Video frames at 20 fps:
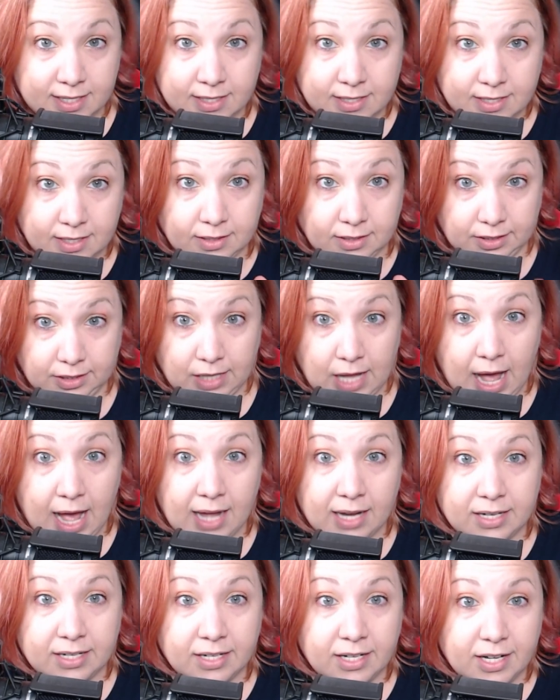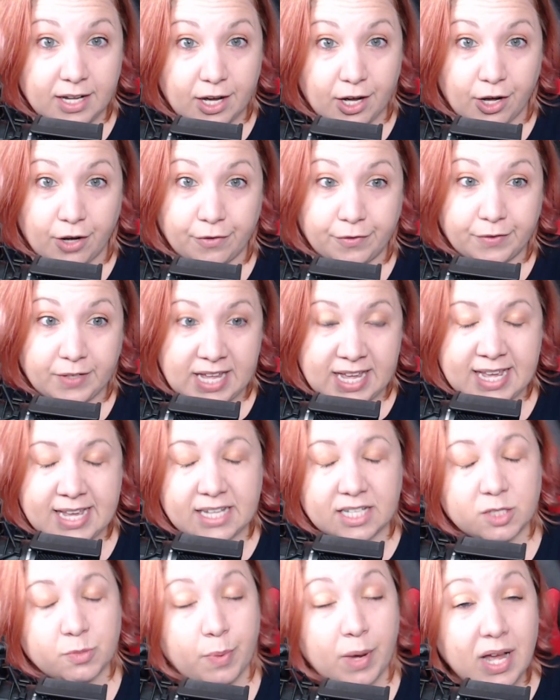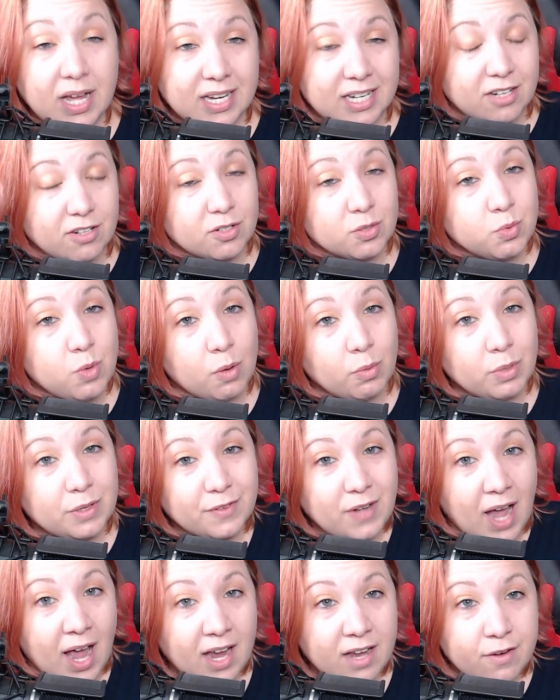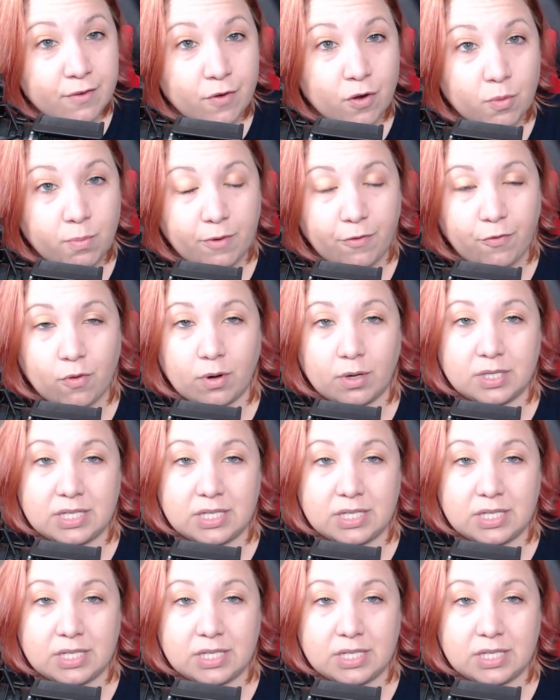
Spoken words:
It's a lot of kings, but here's what we've kind of heard before,